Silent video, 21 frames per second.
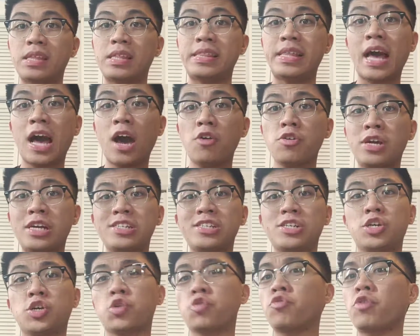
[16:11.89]
Now you can
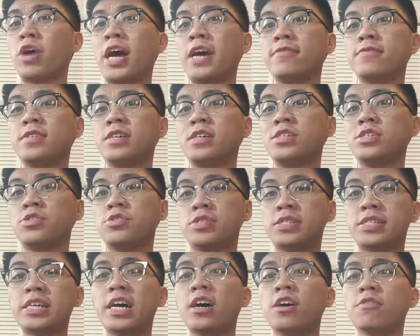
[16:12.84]
actually craft it
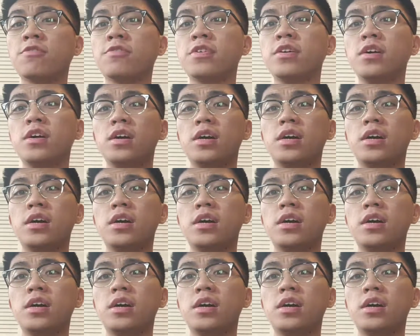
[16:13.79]
yourself